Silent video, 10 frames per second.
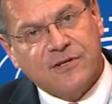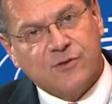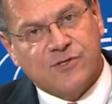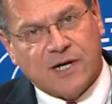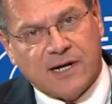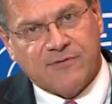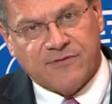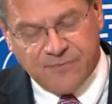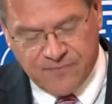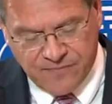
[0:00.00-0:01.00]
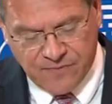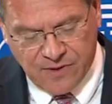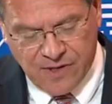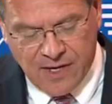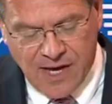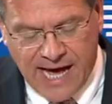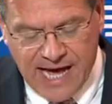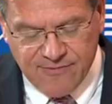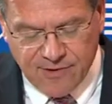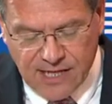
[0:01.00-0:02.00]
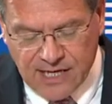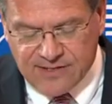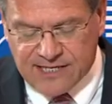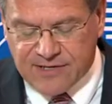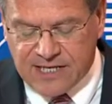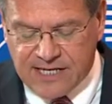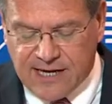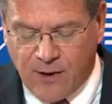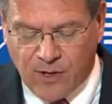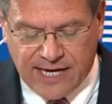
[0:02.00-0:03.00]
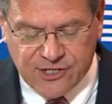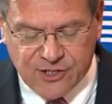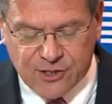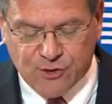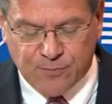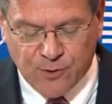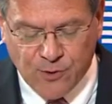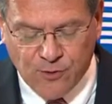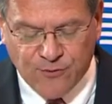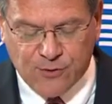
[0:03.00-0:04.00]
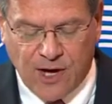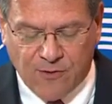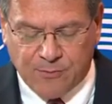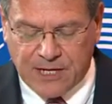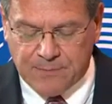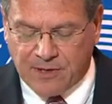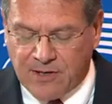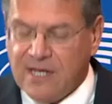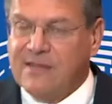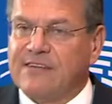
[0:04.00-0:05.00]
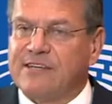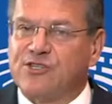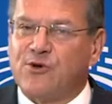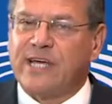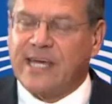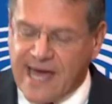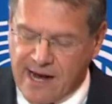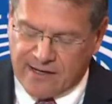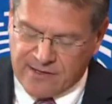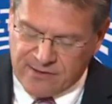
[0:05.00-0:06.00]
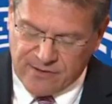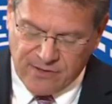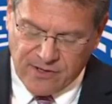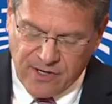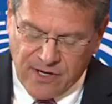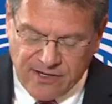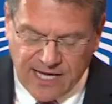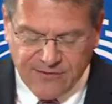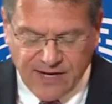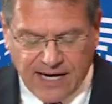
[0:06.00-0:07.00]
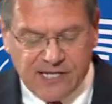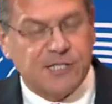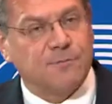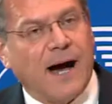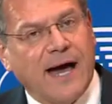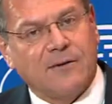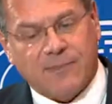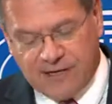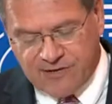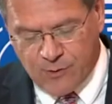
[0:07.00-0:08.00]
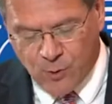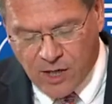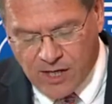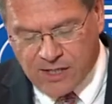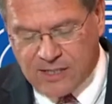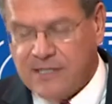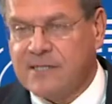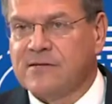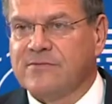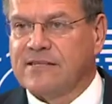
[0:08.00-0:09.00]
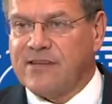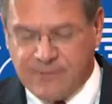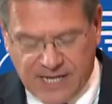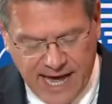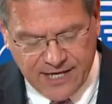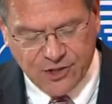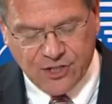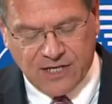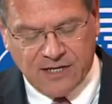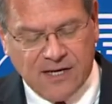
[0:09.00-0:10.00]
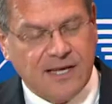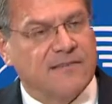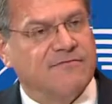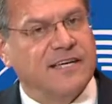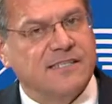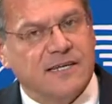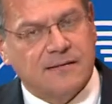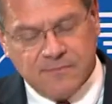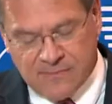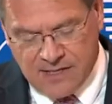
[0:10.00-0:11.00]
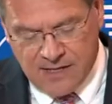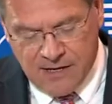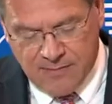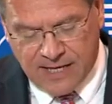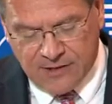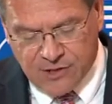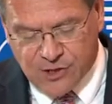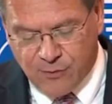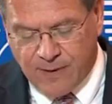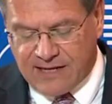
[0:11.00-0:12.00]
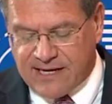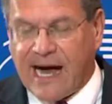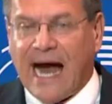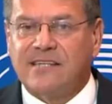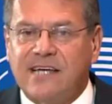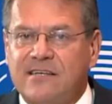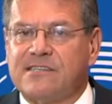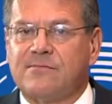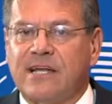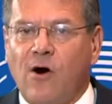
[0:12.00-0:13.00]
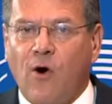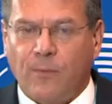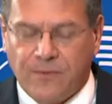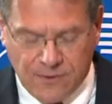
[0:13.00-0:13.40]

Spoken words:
to serve. I have learned that we need our actions to prove to our people that we truly care, that we are inspired by their work, determination, wisdom, but also by their idealism and hope.